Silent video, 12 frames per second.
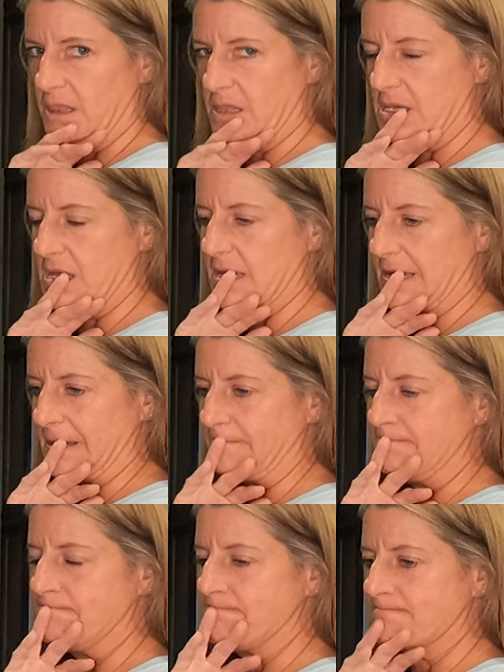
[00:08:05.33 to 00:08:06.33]
the
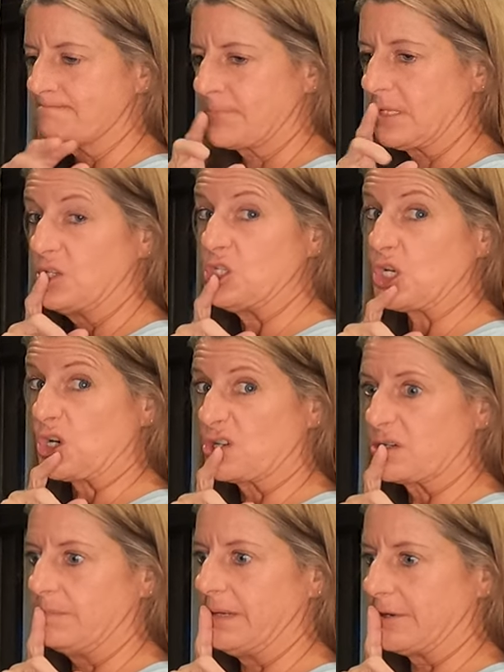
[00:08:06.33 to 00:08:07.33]

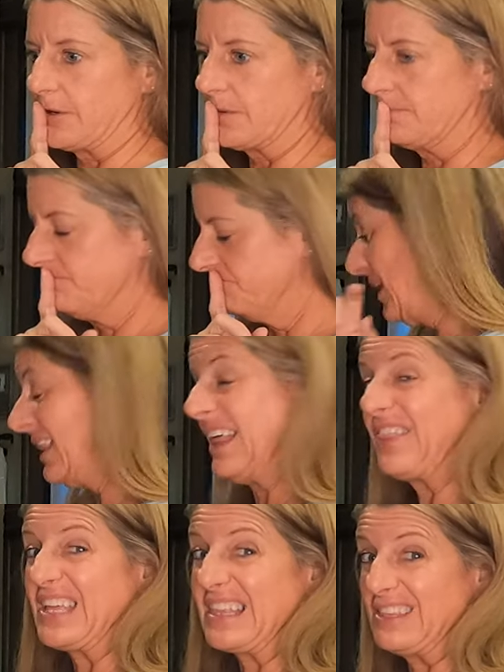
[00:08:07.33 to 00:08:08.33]
dirt better. While
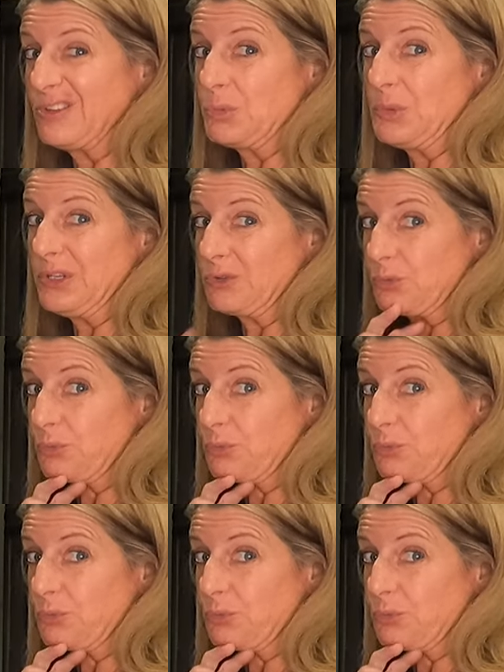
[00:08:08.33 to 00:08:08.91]
I think this one is